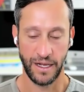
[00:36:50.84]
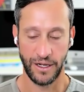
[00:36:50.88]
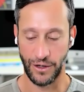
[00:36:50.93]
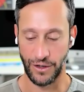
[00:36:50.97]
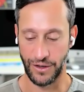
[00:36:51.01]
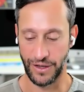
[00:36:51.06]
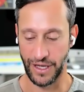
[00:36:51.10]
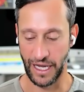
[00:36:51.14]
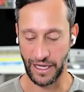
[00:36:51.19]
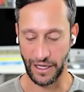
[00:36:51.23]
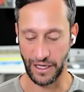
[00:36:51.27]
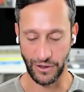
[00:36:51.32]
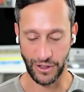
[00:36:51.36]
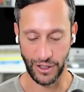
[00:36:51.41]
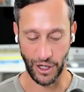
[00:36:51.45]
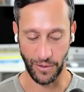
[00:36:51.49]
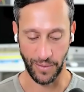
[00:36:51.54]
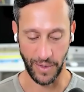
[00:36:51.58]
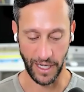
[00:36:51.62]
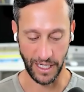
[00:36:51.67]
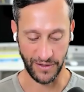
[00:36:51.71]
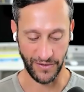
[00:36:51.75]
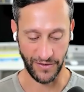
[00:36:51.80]
Thank you so
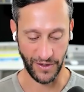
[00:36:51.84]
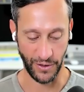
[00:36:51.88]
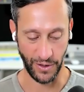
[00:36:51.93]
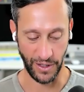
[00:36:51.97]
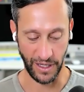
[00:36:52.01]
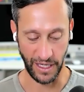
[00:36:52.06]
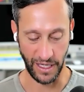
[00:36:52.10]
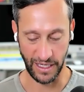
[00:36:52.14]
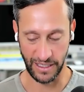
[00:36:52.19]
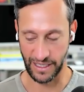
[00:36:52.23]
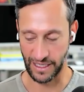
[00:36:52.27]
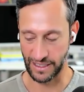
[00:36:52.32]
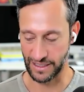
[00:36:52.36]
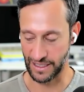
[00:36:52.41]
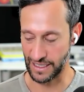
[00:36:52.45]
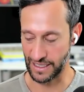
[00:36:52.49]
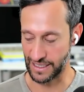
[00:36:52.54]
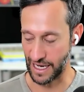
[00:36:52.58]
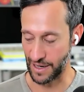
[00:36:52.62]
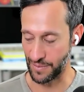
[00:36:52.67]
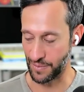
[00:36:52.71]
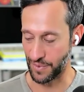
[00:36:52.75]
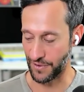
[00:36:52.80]
much for doing this. As I
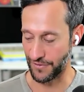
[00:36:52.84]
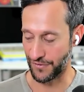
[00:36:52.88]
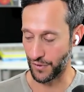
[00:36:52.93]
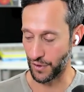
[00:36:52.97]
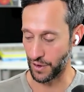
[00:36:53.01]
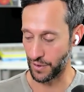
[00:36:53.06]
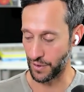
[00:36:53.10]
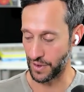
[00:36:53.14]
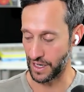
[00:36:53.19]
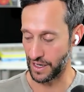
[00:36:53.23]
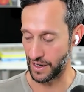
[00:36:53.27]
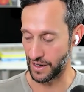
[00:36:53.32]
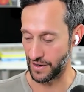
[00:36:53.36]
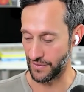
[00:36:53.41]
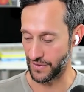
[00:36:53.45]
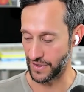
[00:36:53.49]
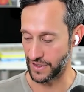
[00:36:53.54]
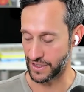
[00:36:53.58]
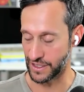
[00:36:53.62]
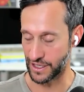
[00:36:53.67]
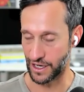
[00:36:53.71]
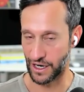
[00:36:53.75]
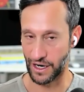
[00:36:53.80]
said before we even
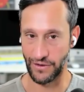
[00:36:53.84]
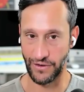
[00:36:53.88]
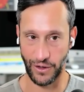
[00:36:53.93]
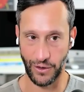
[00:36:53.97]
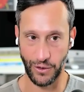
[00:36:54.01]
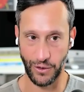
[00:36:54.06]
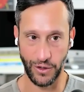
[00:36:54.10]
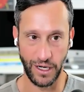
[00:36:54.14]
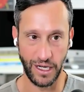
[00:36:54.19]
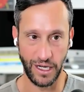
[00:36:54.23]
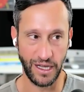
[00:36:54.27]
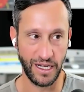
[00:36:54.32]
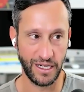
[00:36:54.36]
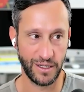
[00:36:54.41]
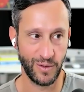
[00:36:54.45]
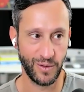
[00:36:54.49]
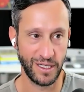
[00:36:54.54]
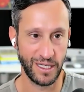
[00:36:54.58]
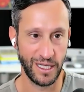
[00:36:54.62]
started recording, this was